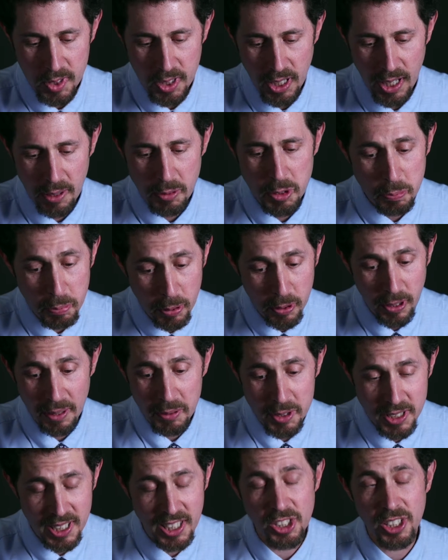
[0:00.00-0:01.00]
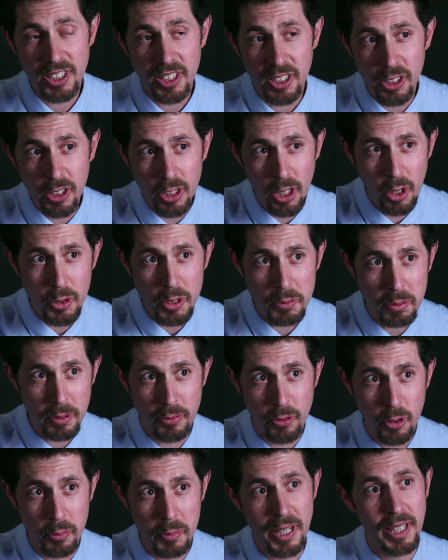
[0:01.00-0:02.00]
I was teaching at the lowest
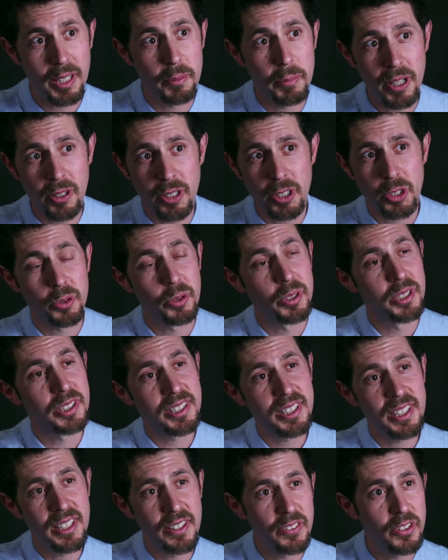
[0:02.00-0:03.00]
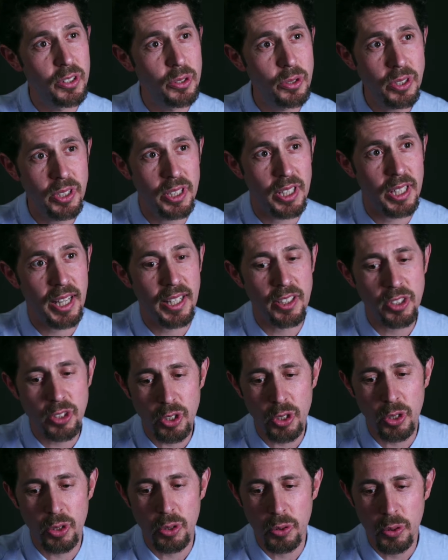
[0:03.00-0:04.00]
performing elementary school in the city of Houston. And
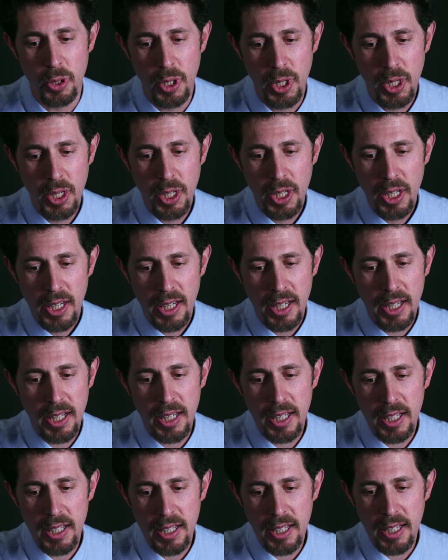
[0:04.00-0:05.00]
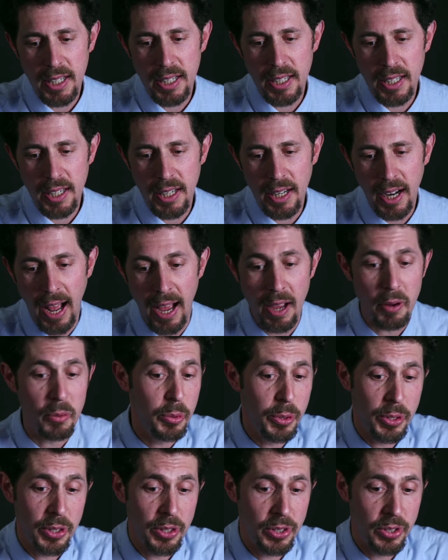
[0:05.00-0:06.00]
so I
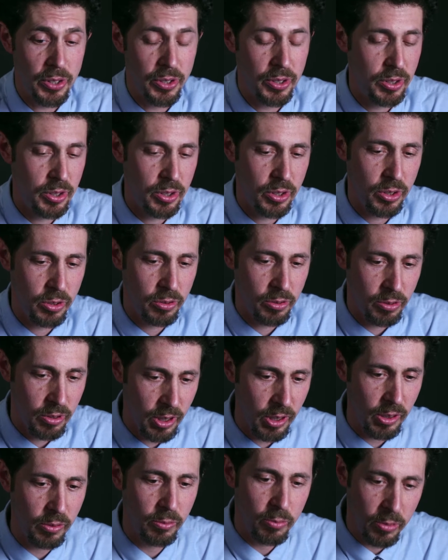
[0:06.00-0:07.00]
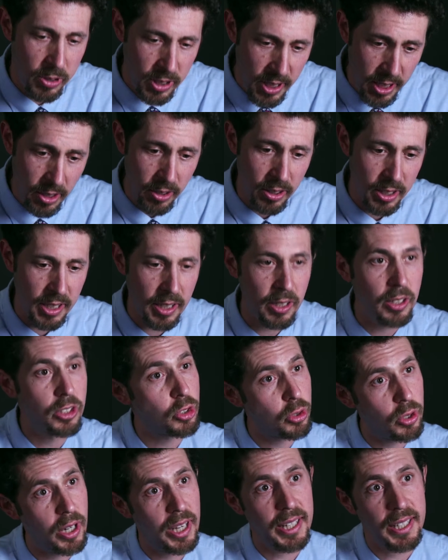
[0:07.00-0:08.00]
was literally
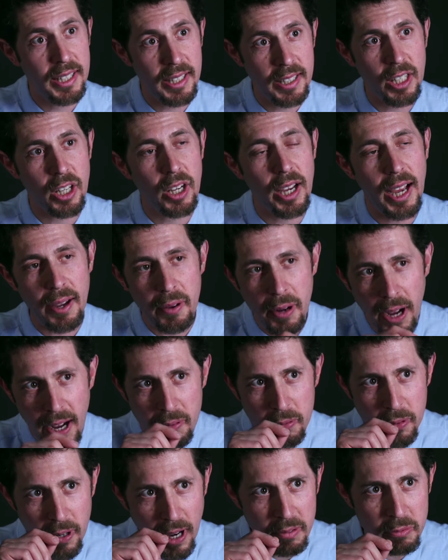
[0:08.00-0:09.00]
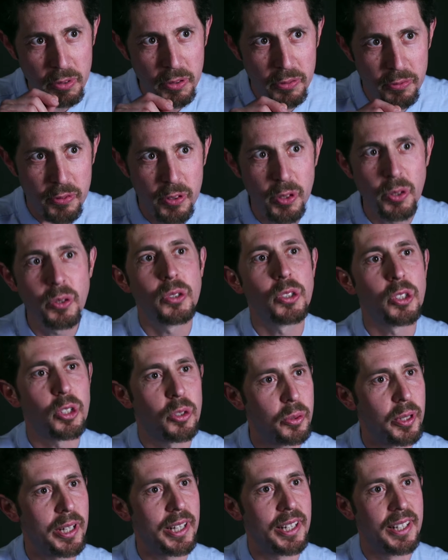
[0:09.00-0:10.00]
I refused to
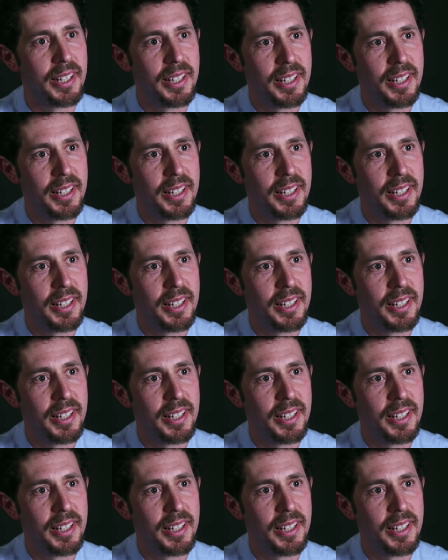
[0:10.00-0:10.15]
quit,